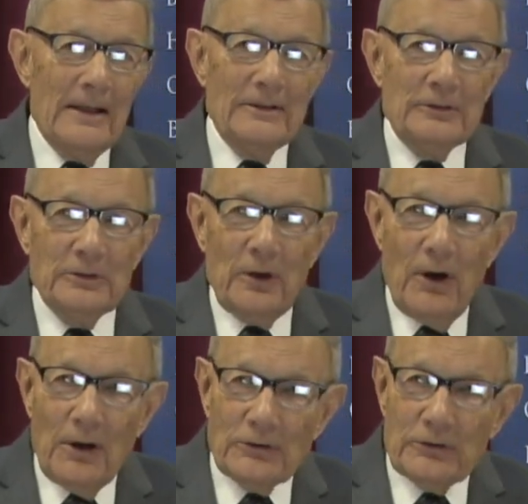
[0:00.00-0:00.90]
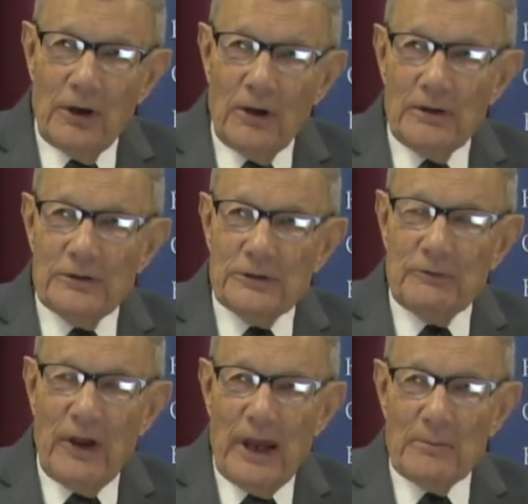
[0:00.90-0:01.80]
He's lost all his
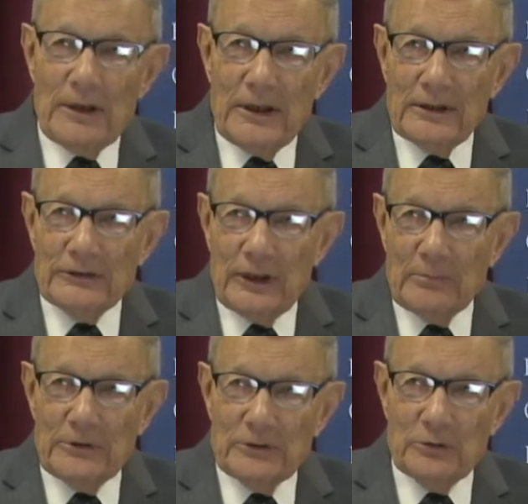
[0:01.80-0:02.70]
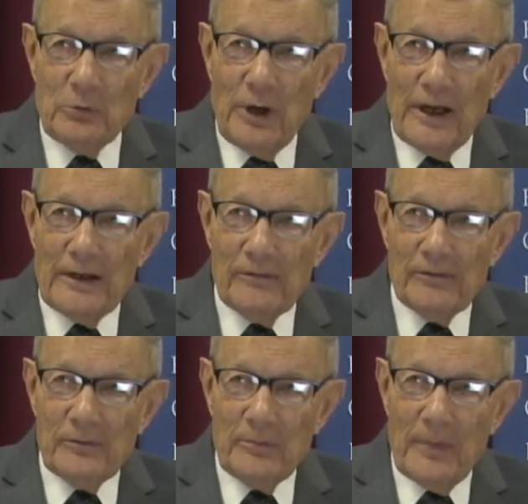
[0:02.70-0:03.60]
family except his
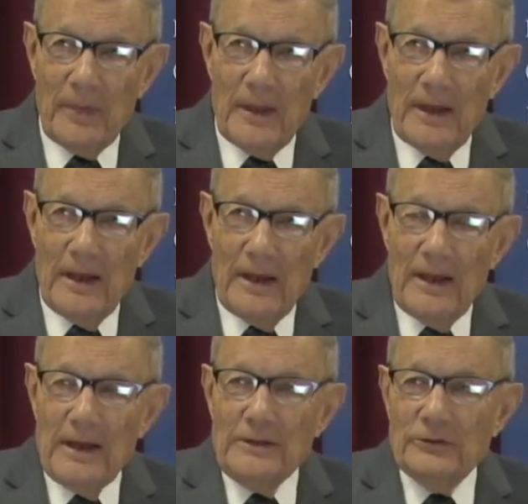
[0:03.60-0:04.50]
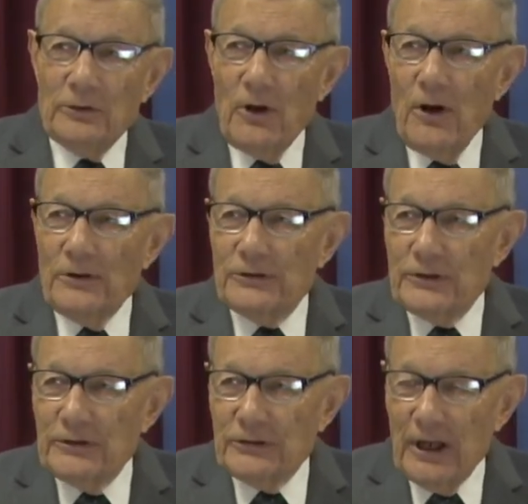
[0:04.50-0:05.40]
wife. He's
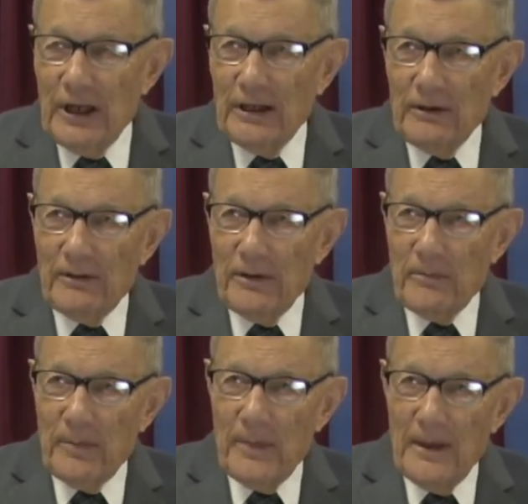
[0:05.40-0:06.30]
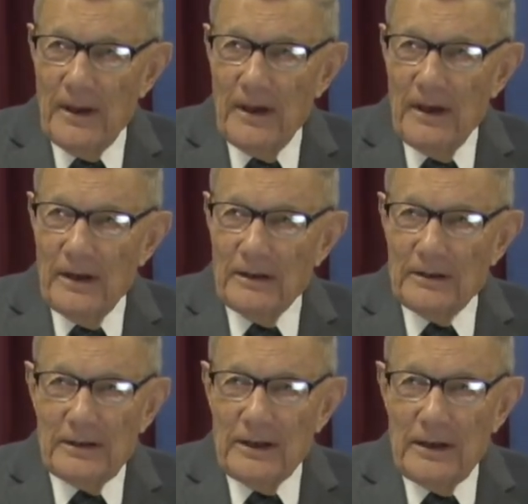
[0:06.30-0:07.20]
lost his health.
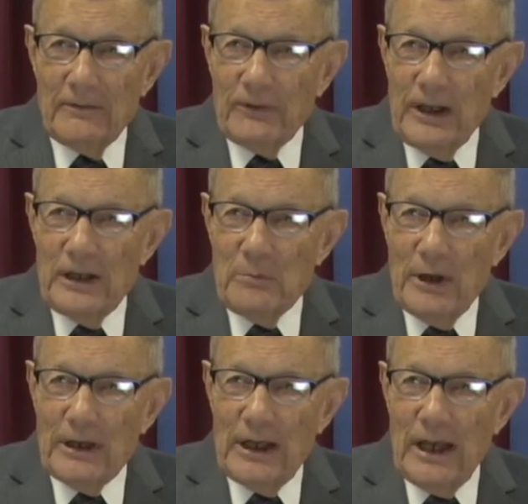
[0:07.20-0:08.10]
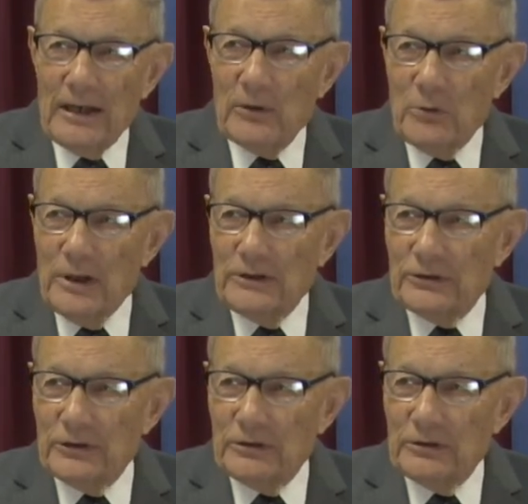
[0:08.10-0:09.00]
If anybody had a
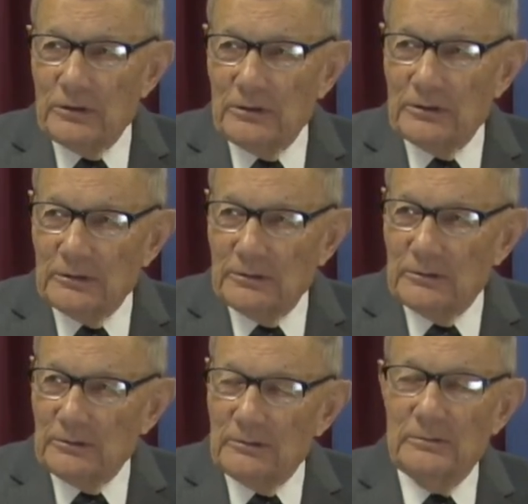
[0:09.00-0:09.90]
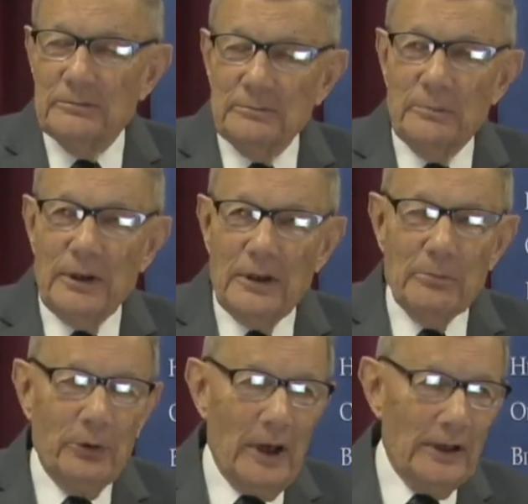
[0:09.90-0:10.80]
reason to be
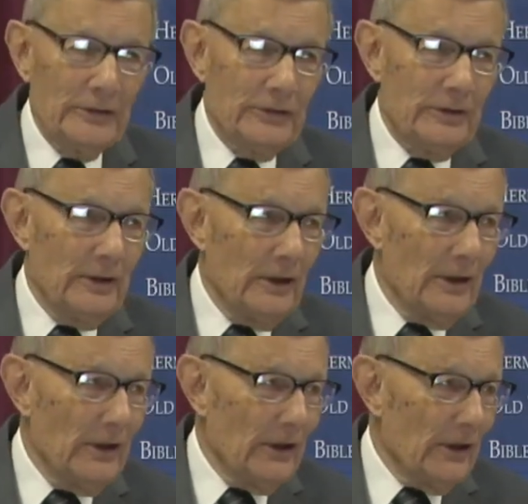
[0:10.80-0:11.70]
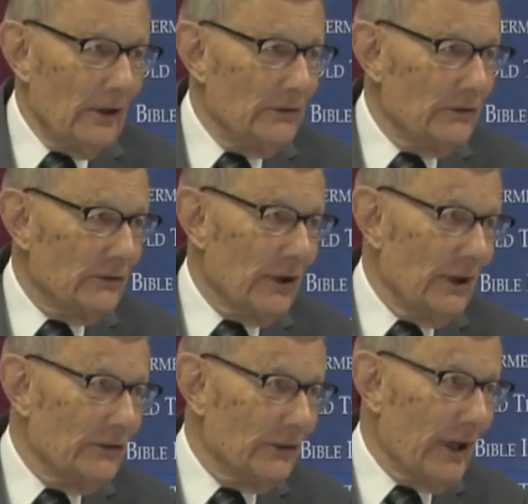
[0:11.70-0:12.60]
depressed, he's,
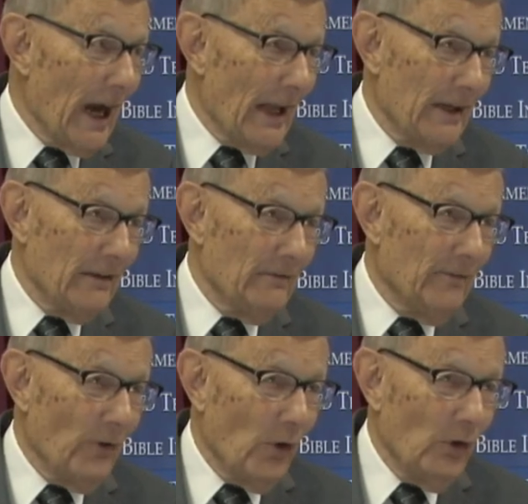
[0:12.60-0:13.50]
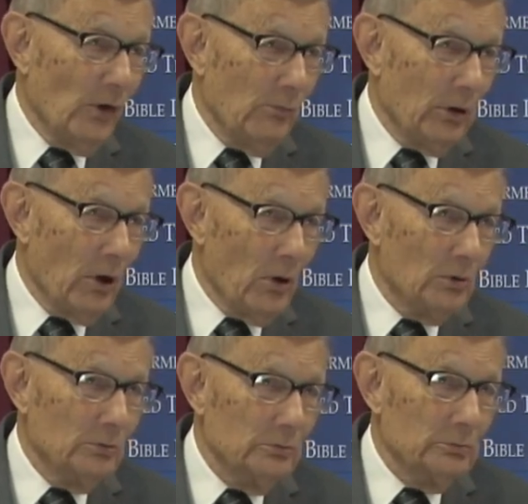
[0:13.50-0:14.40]
he's got it full
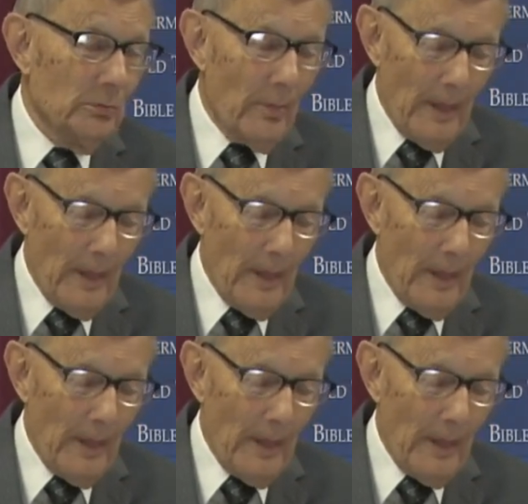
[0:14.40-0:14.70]
blown.